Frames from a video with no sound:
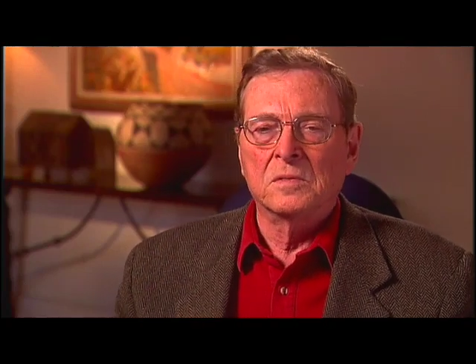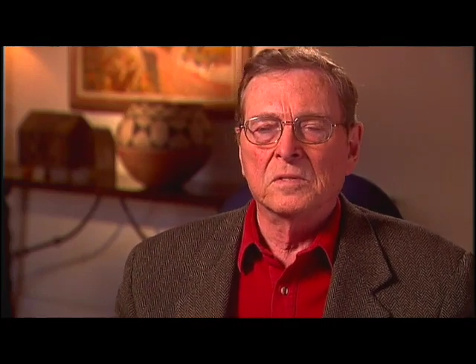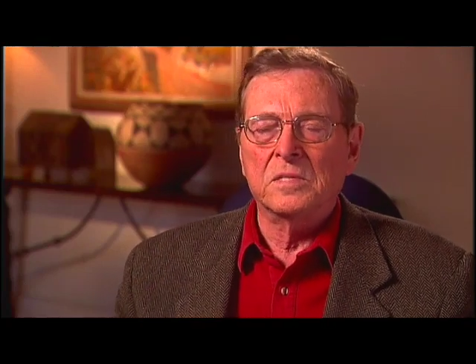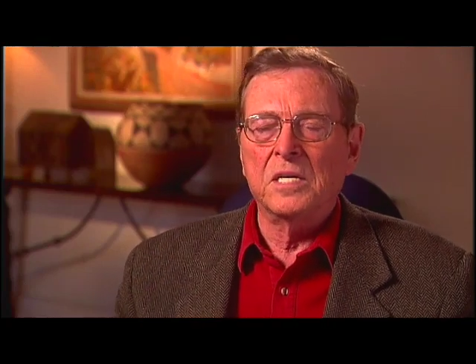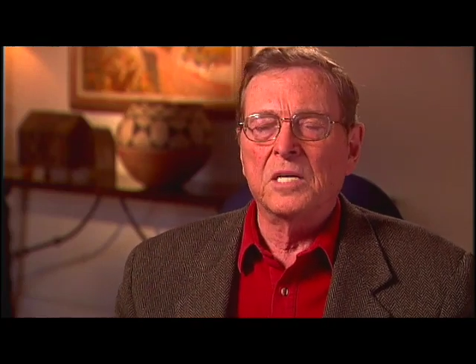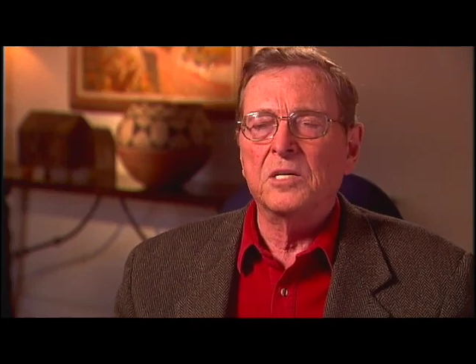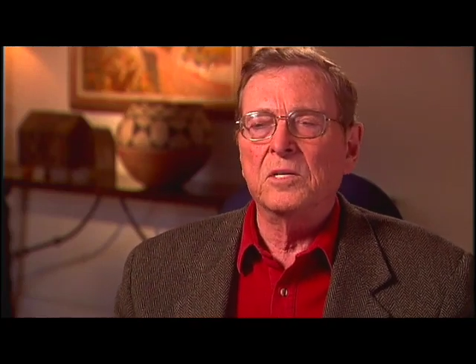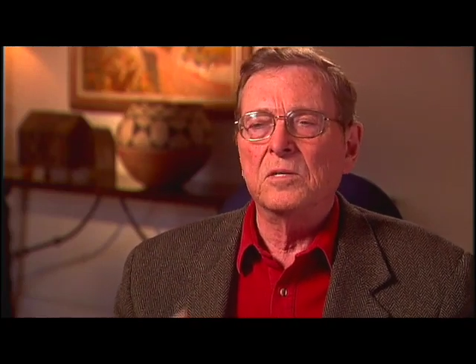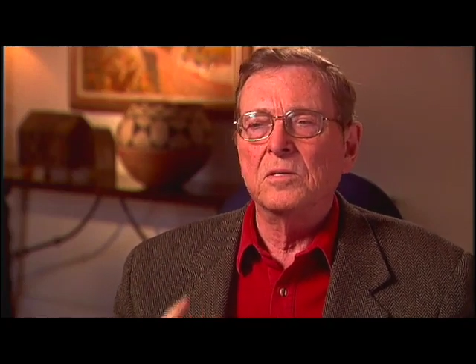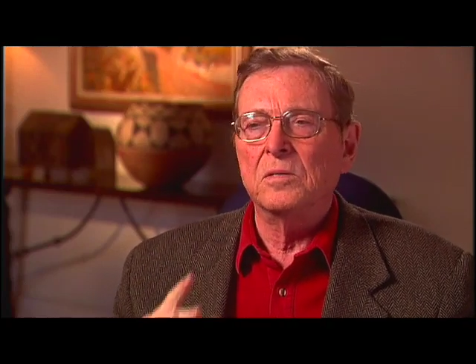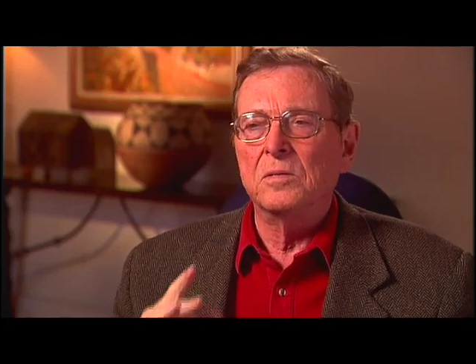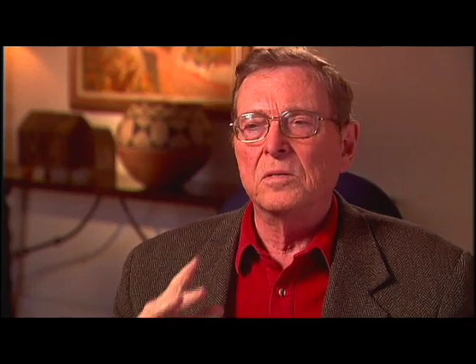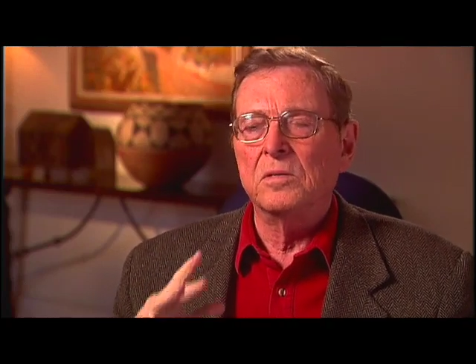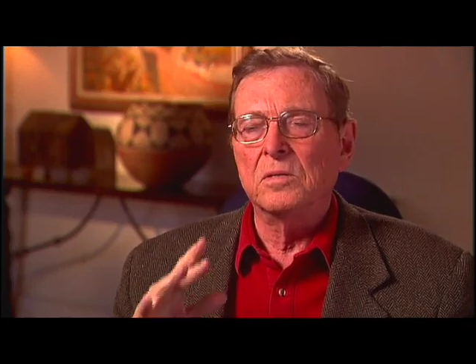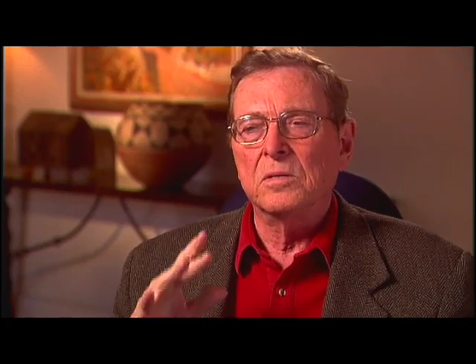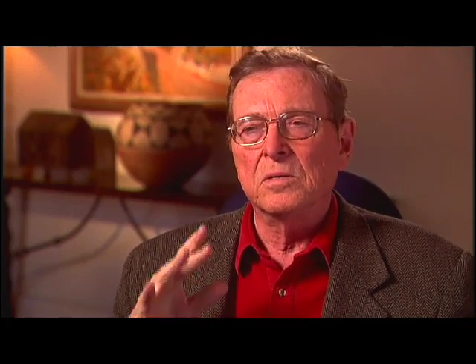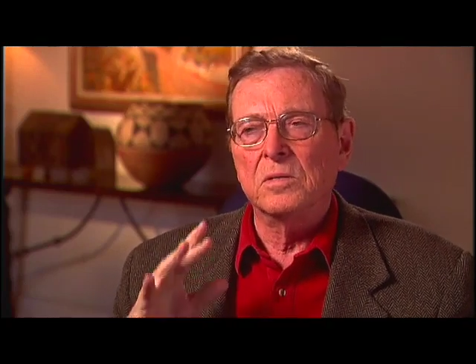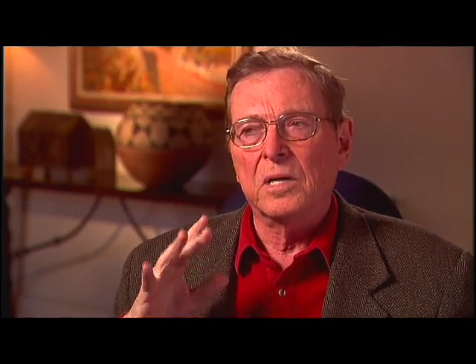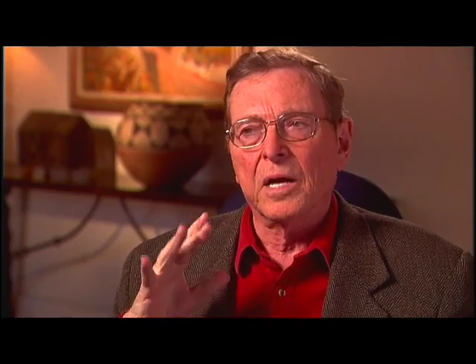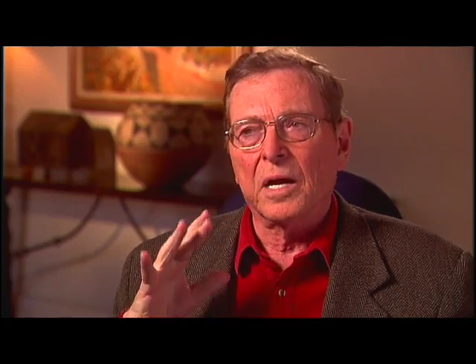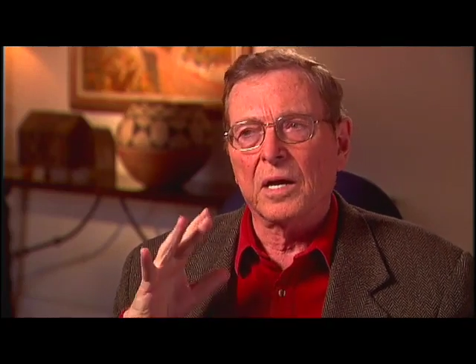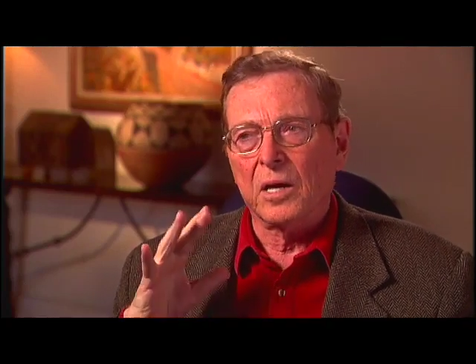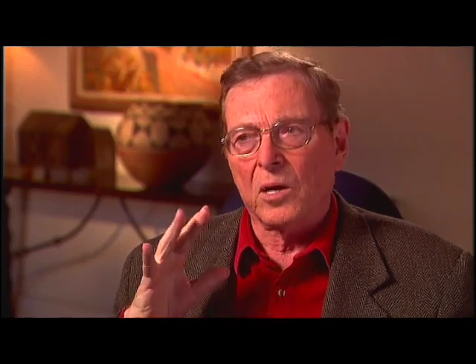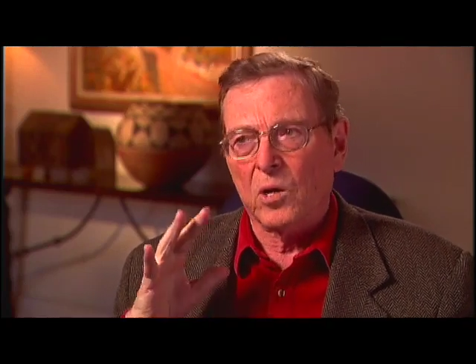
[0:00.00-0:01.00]
then you, you
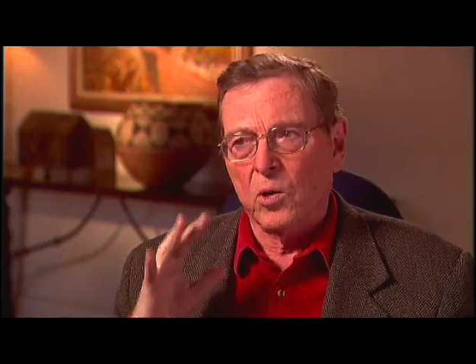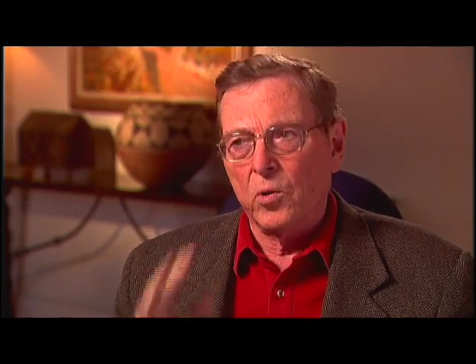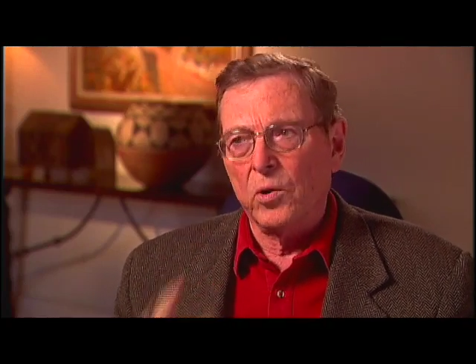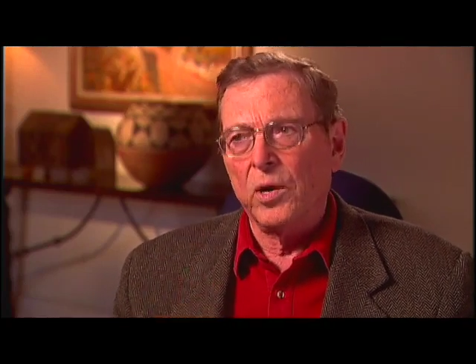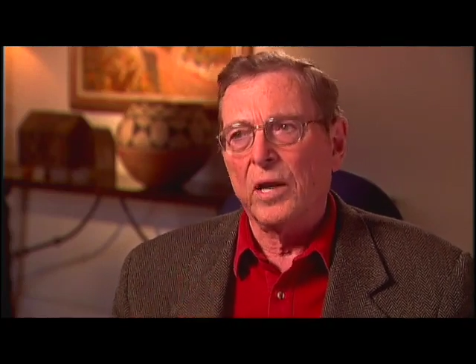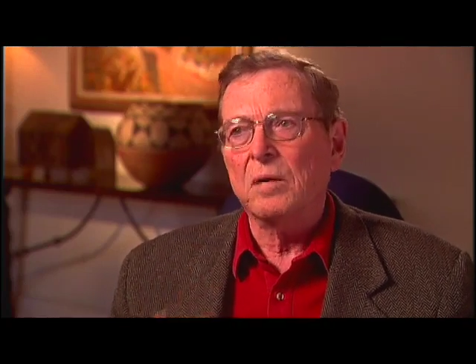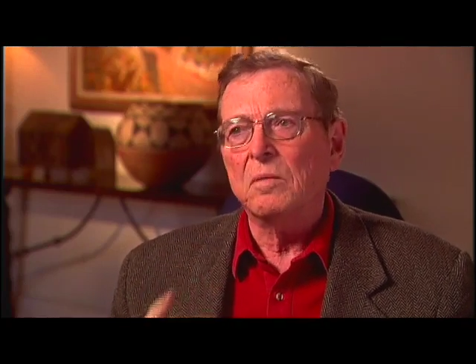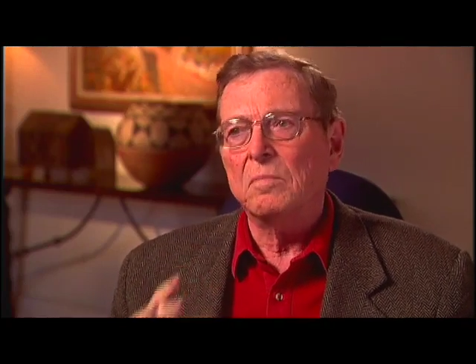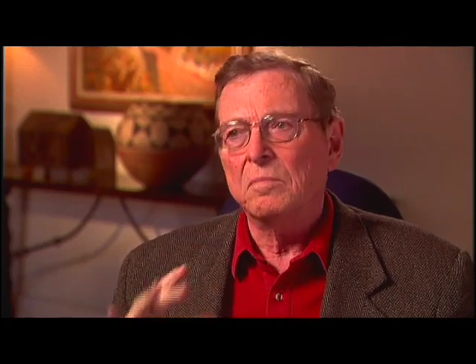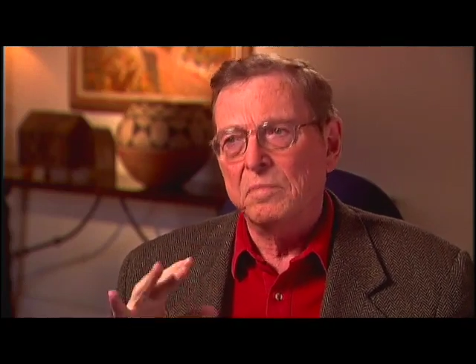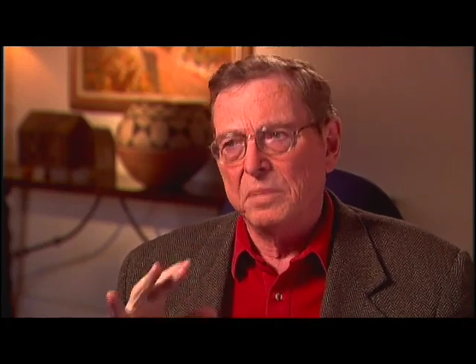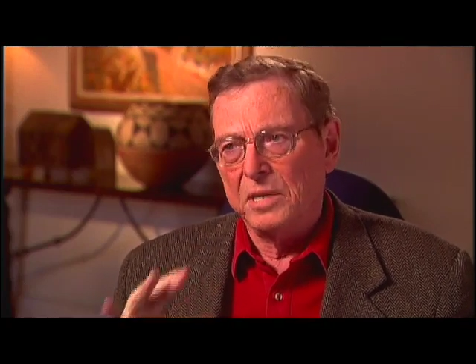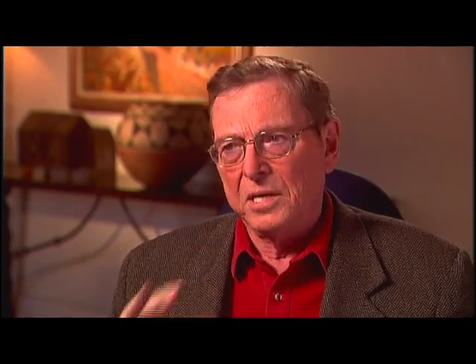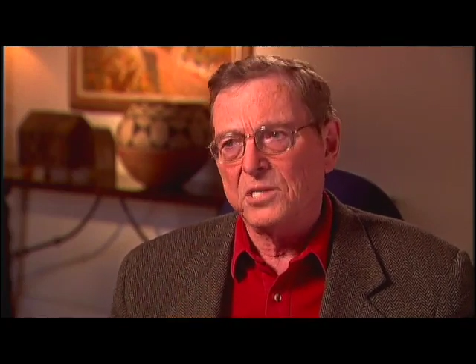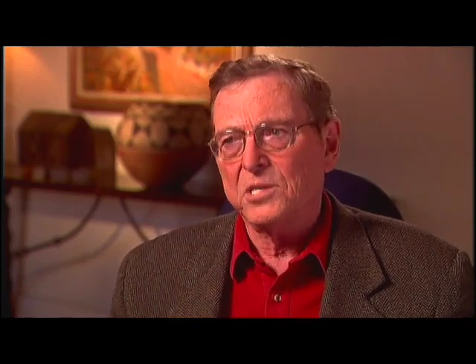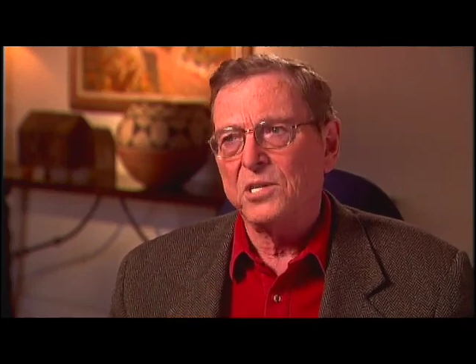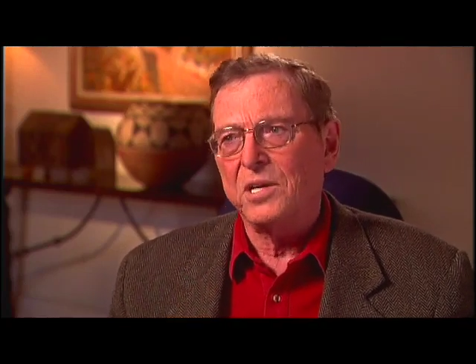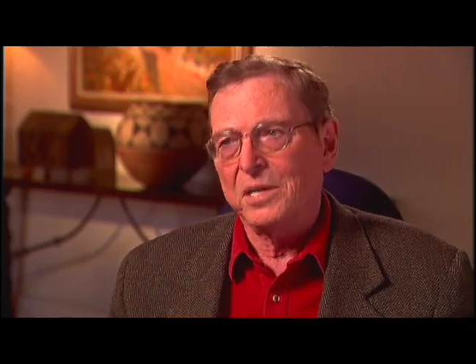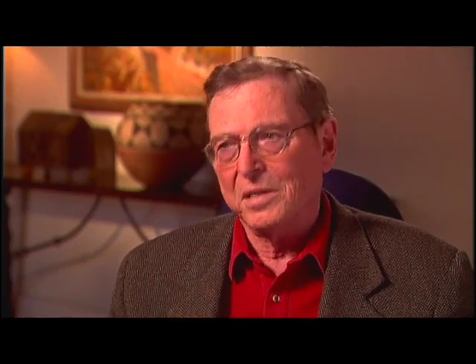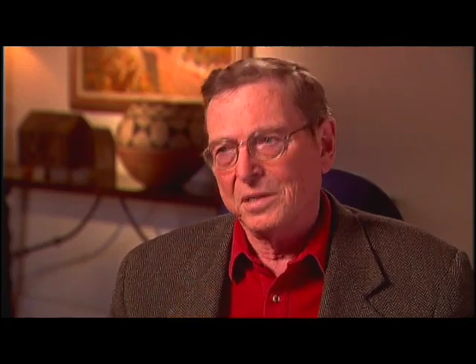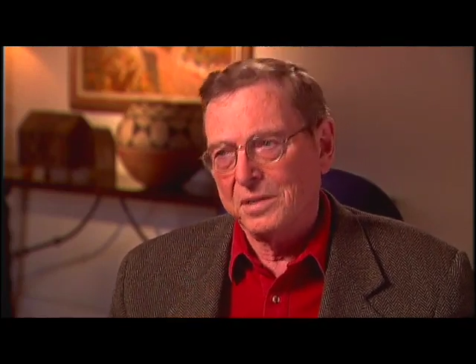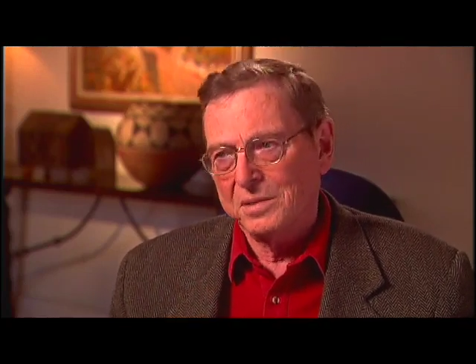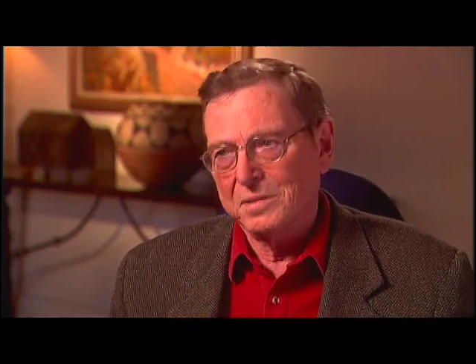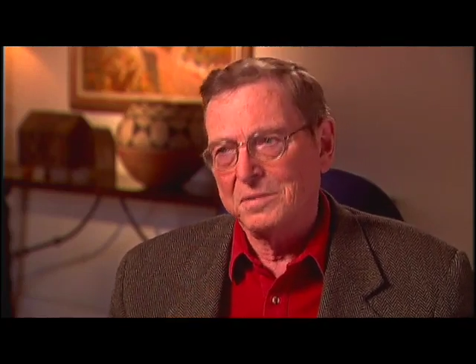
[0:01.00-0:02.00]
got to quit
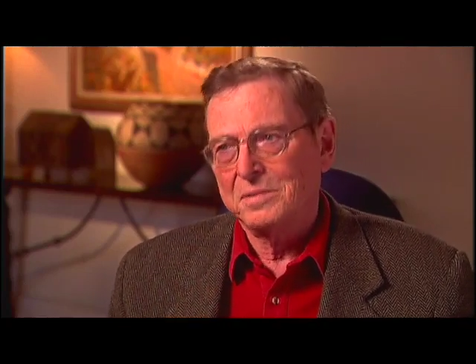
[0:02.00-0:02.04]
bitching.